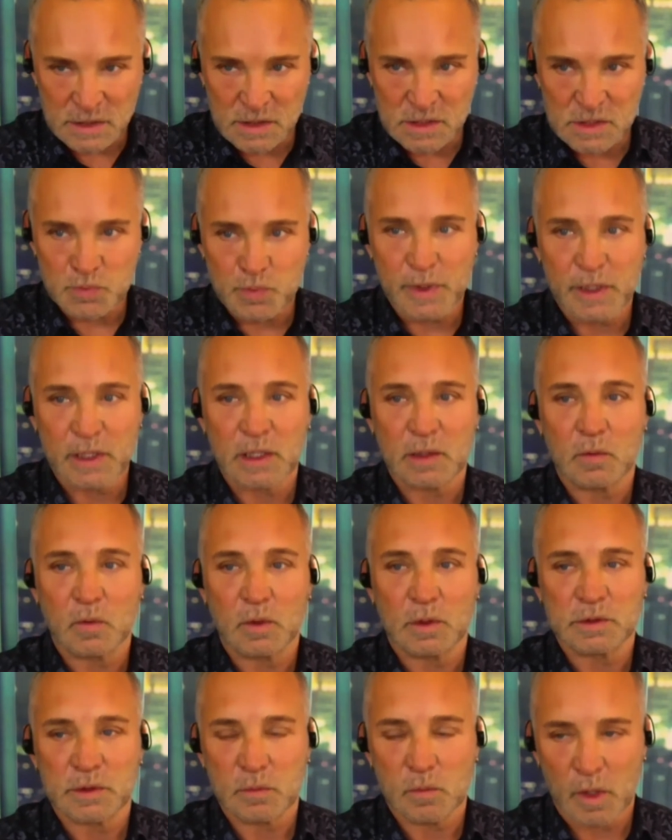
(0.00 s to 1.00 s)
the speaking
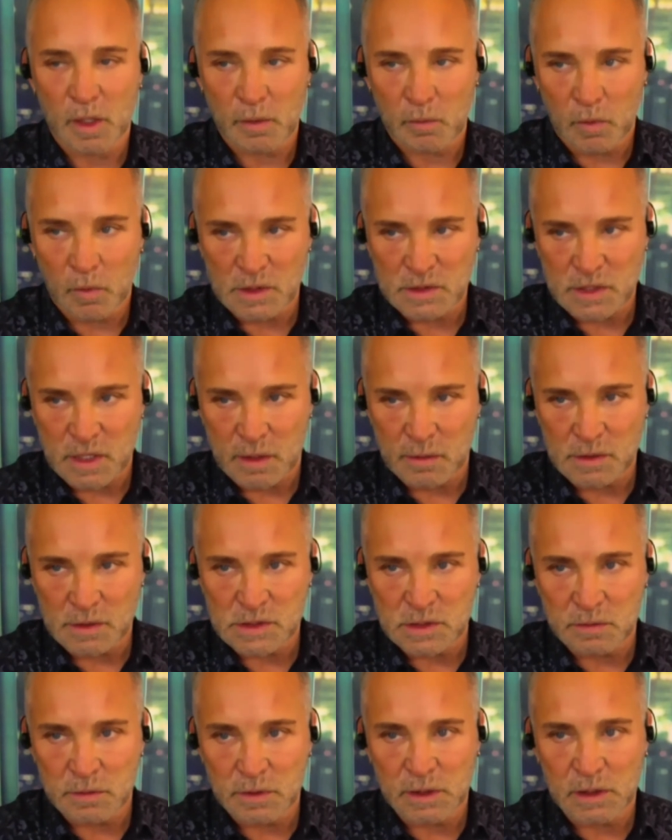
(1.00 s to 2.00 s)
world in what it was that I was
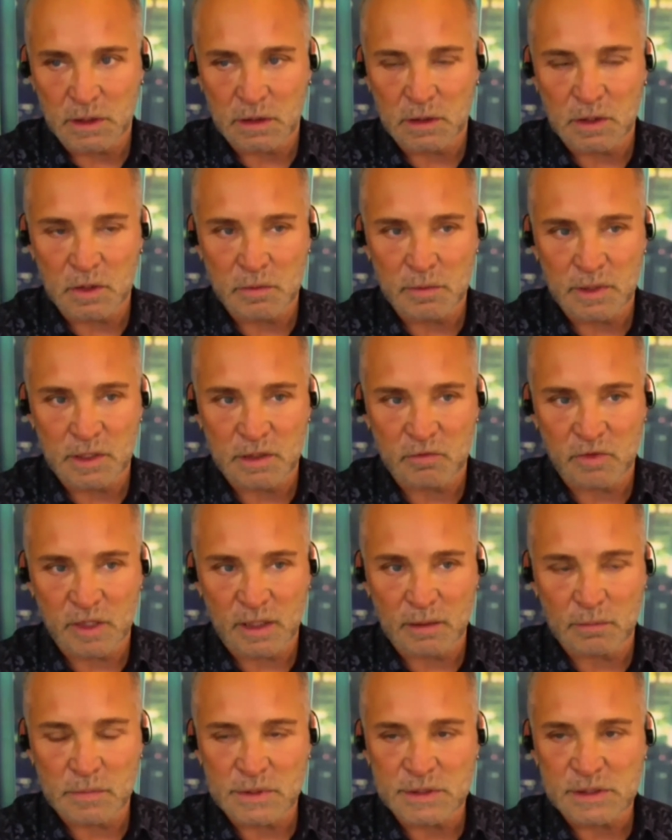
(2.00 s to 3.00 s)
doing in the human
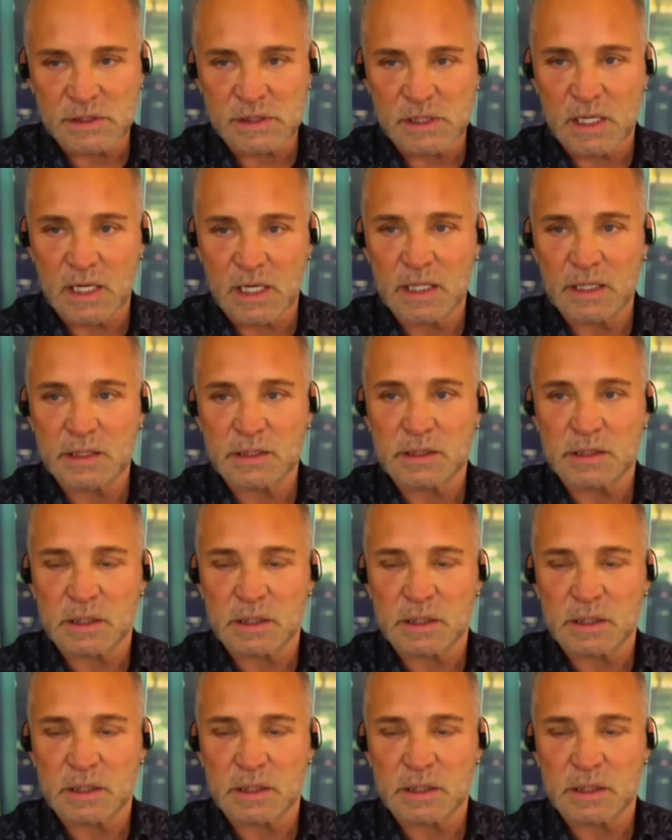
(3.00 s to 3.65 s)
development side.